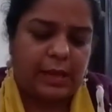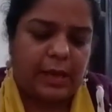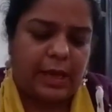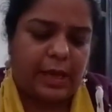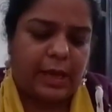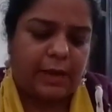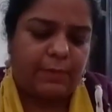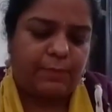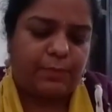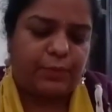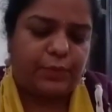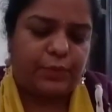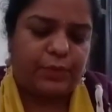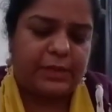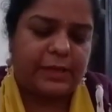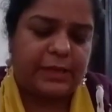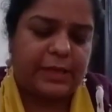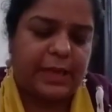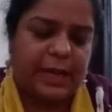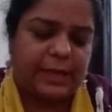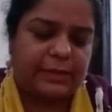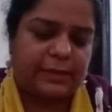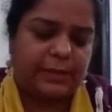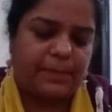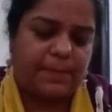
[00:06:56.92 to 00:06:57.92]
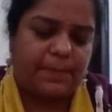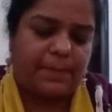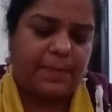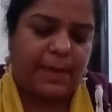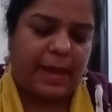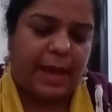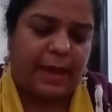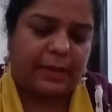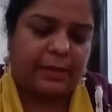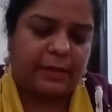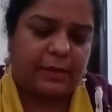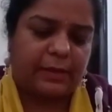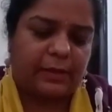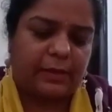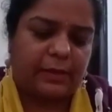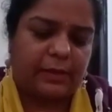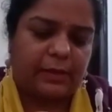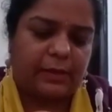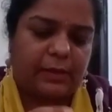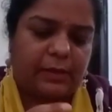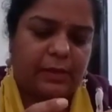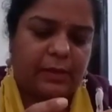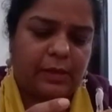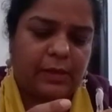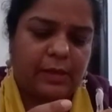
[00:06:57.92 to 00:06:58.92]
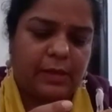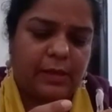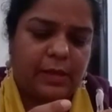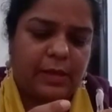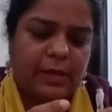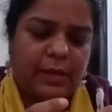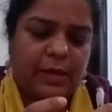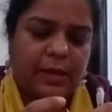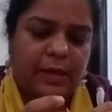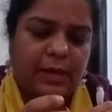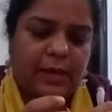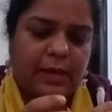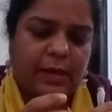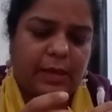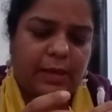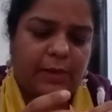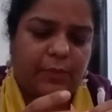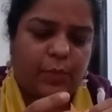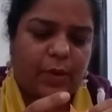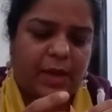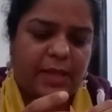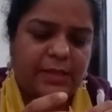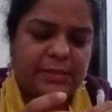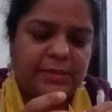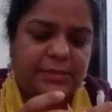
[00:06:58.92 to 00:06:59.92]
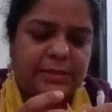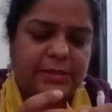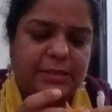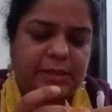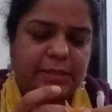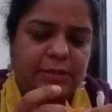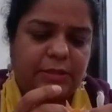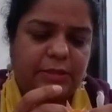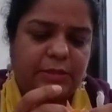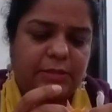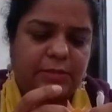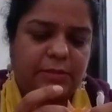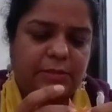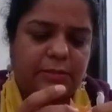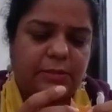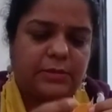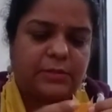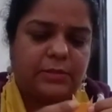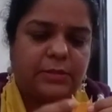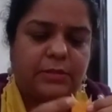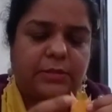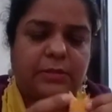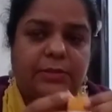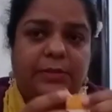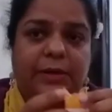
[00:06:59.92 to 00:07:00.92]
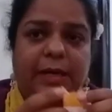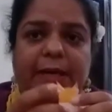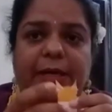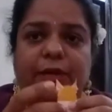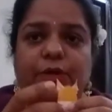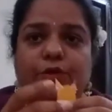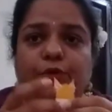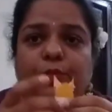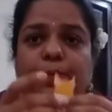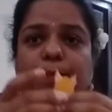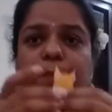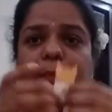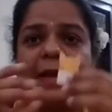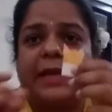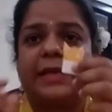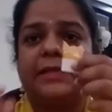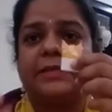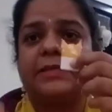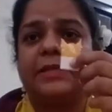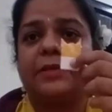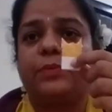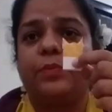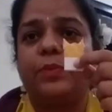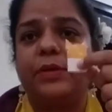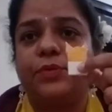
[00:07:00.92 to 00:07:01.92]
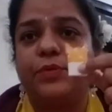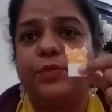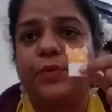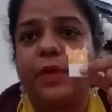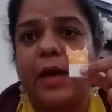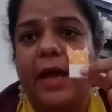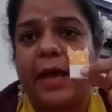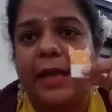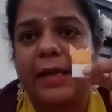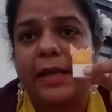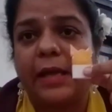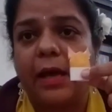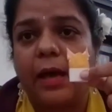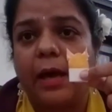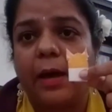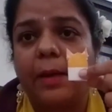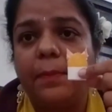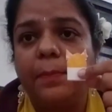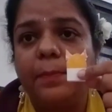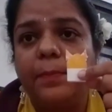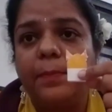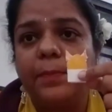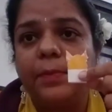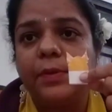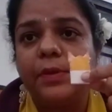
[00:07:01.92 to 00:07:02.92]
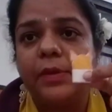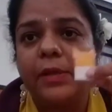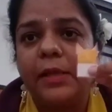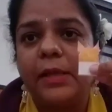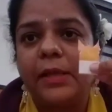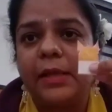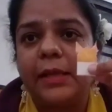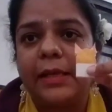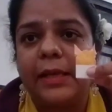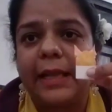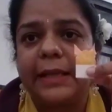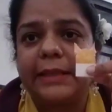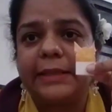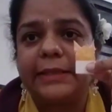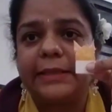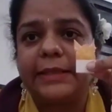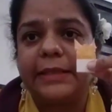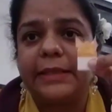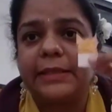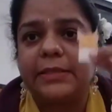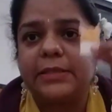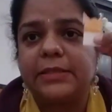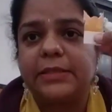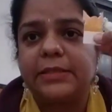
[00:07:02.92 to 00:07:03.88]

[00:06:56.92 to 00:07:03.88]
and put it at the back. And once it's ready to paste, it will dry up like this.